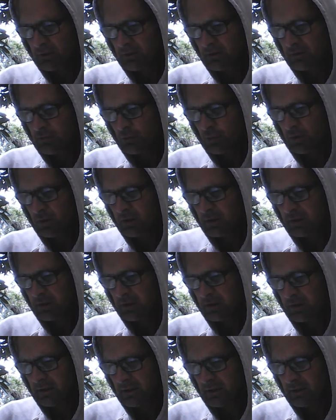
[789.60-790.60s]
work.
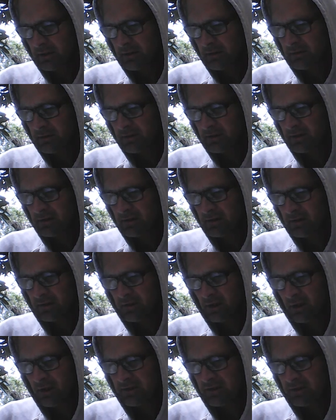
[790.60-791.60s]
There's
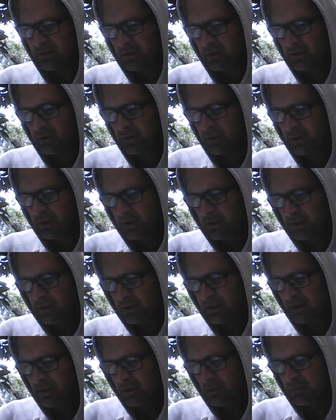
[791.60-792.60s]
also
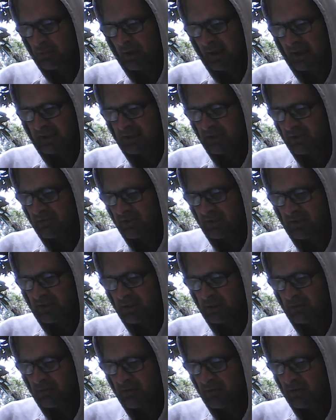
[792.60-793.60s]
no passive
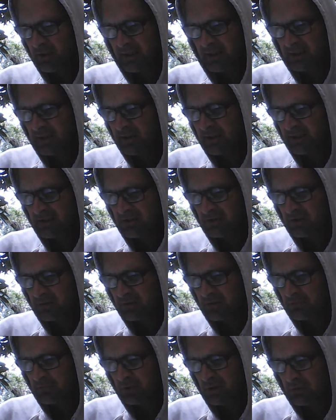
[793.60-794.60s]
income for any of these
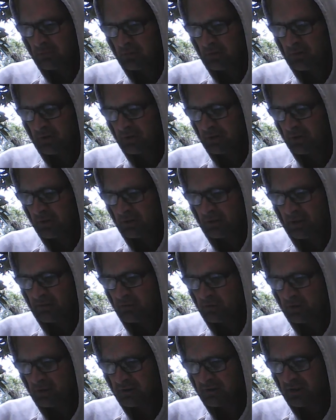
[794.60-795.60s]
groups of people. They all have
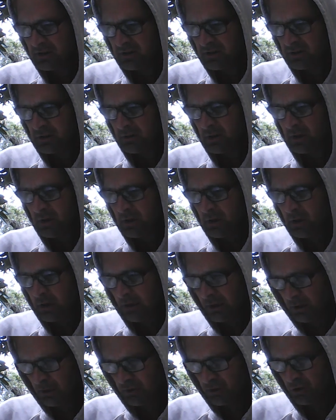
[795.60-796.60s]
work to do.
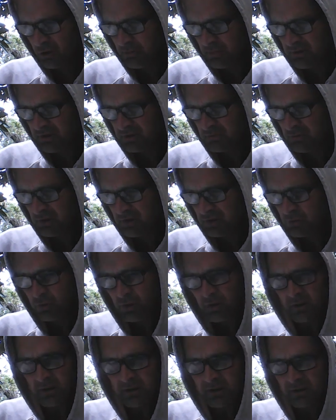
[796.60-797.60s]
All humans must
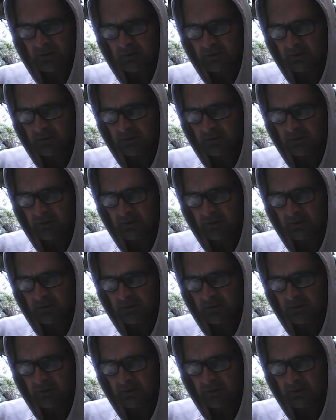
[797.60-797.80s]
work